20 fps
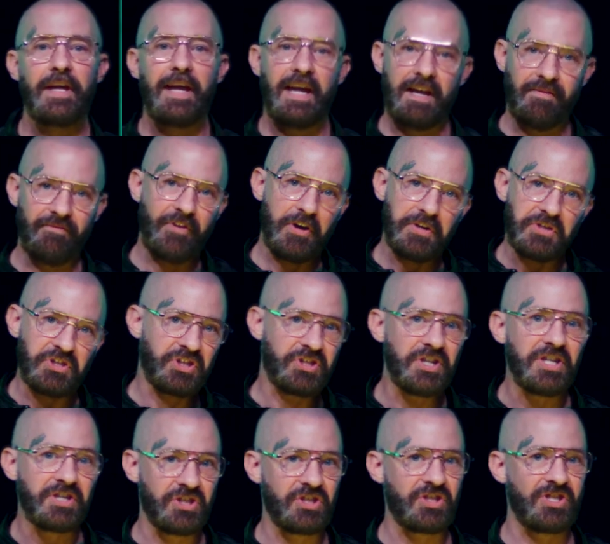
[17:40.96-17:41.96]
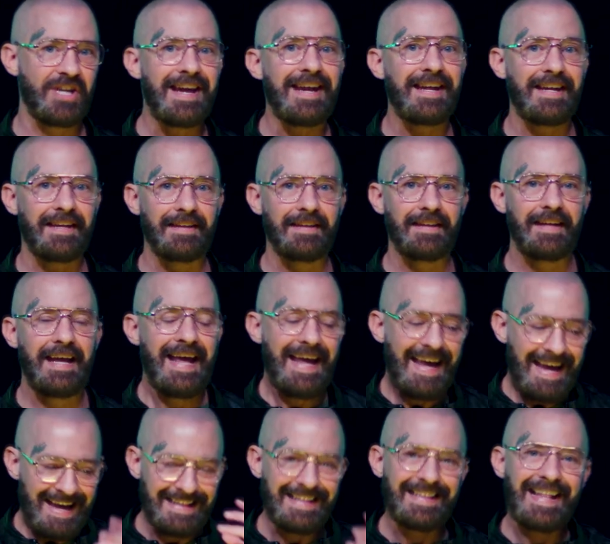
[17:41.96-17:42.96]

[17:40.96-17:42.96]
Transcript: in verse 16 and